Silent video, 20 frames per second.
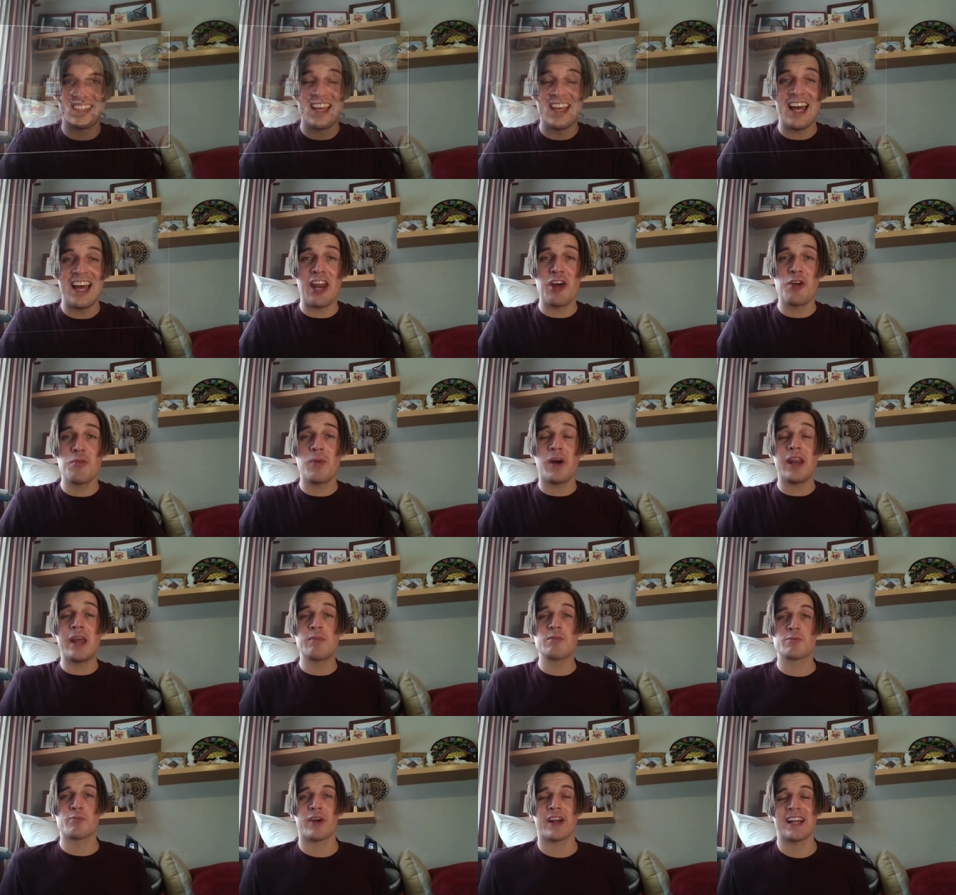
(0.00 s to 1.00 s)
Hello, my
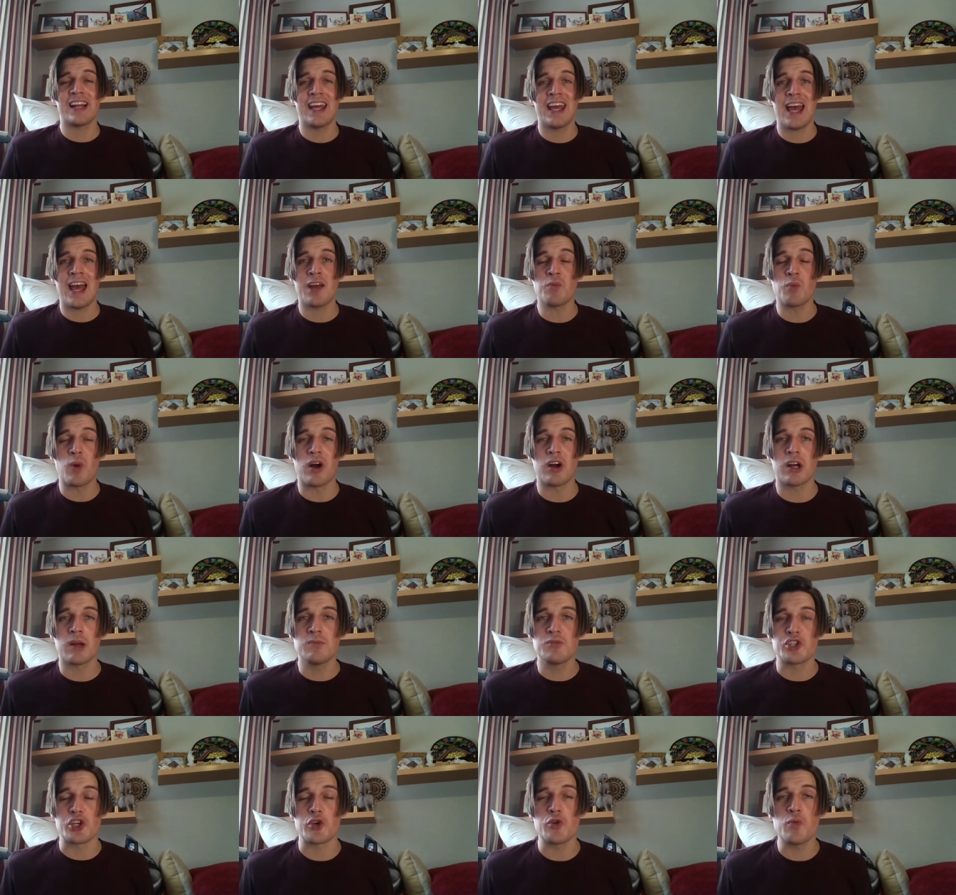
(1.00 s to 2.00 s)
name is Bradley and
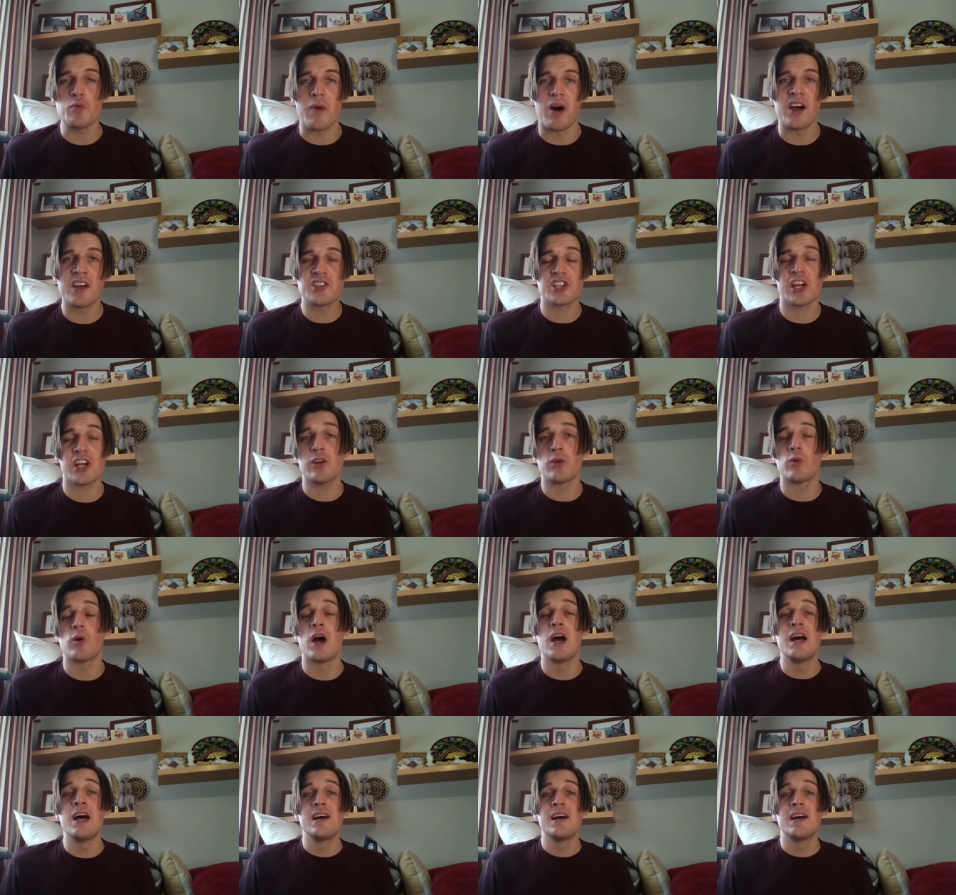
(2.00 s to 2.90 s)
welcome to my channel.